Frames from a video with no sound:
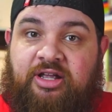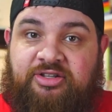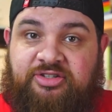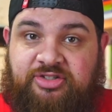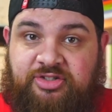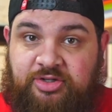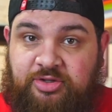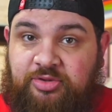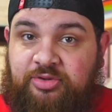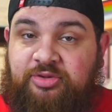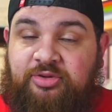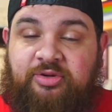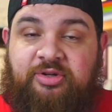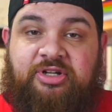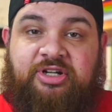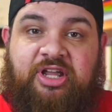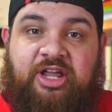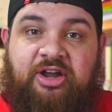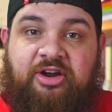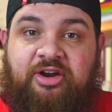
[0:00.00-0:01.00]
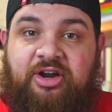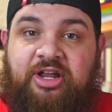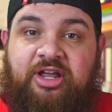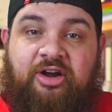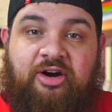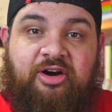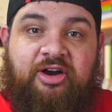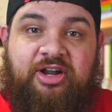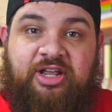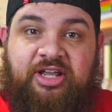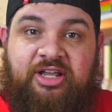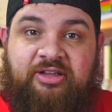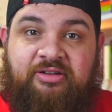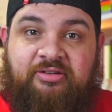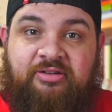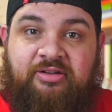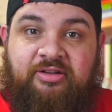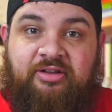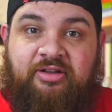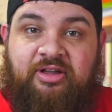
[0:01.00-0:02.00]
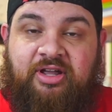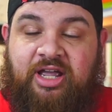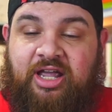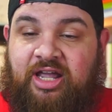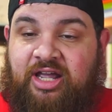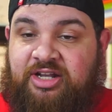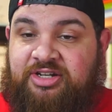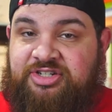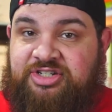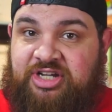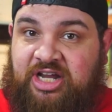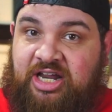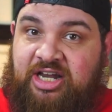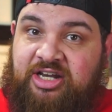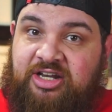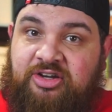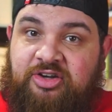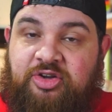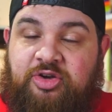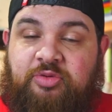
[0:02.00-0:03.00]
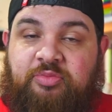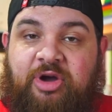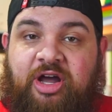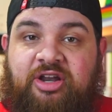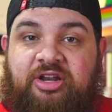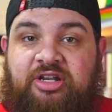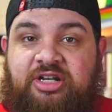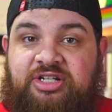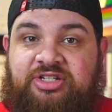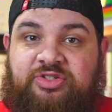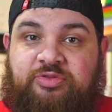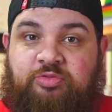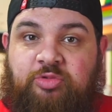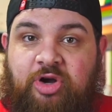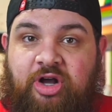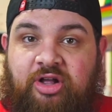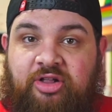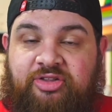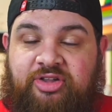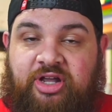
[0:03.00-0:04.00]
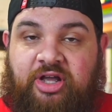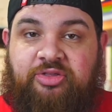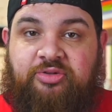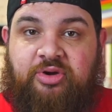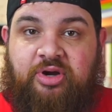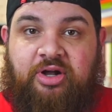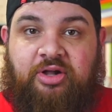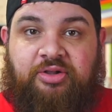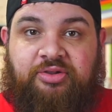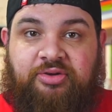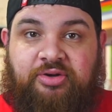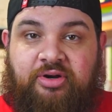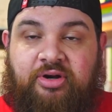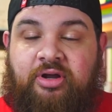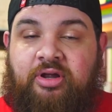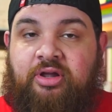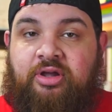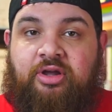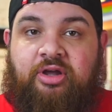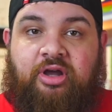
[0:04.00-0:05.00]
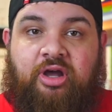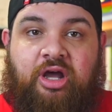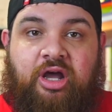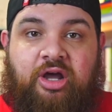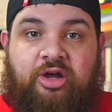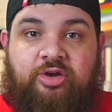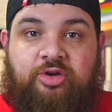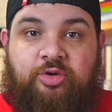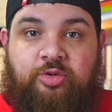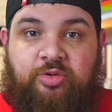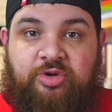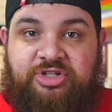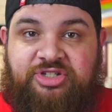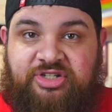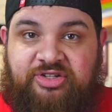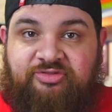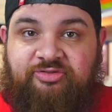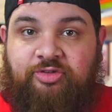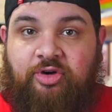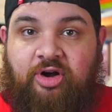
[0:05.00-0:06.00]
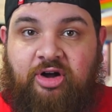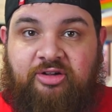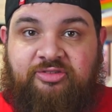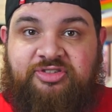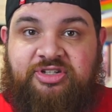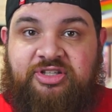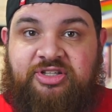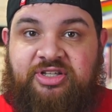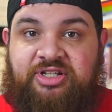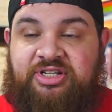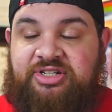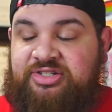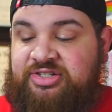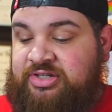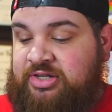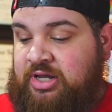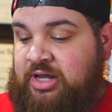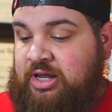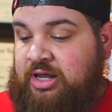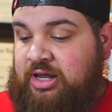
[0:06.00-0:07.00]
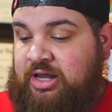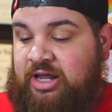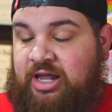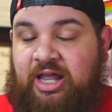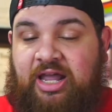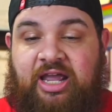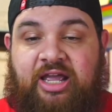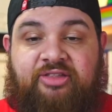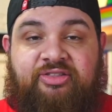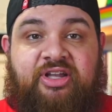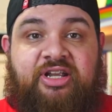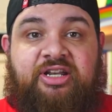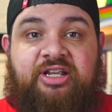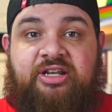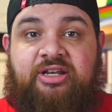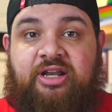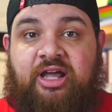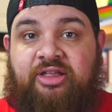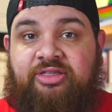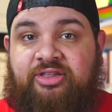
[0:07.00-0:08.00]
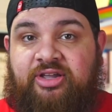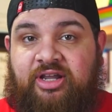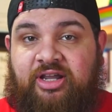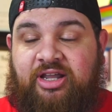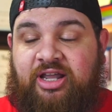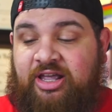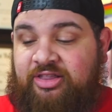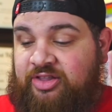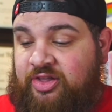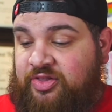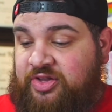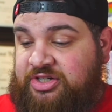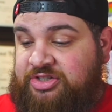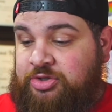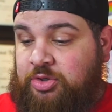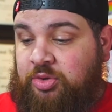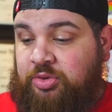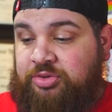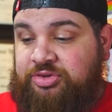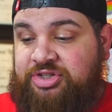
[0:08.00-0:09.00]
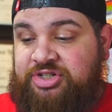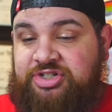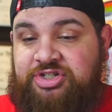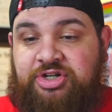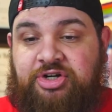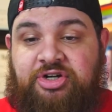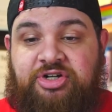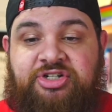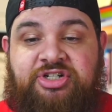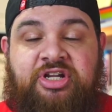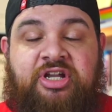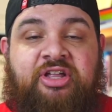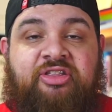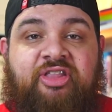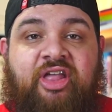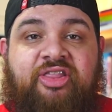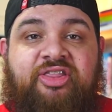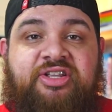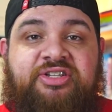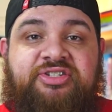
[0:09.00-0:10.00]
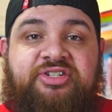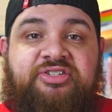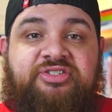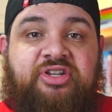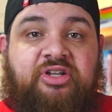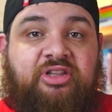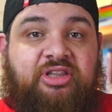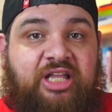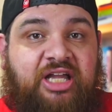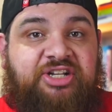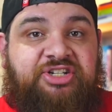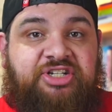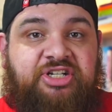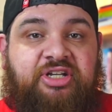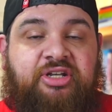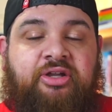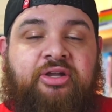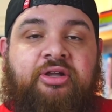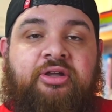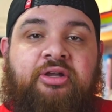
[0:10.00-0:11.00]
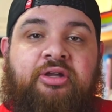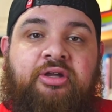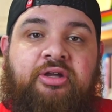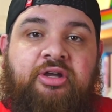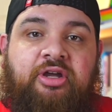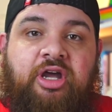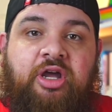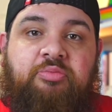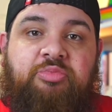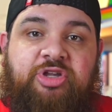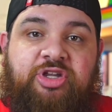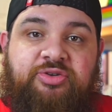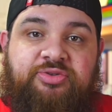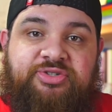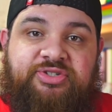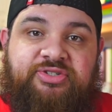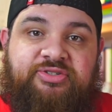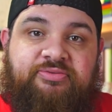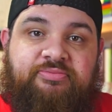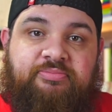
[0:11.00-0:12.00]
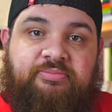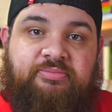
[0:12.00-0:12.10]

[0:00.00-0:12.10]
to Carey Hardy, and Shannon knew about it as well, the other elder who was involved in this. And they did nothing, and then they told the church that this is alleged abuse,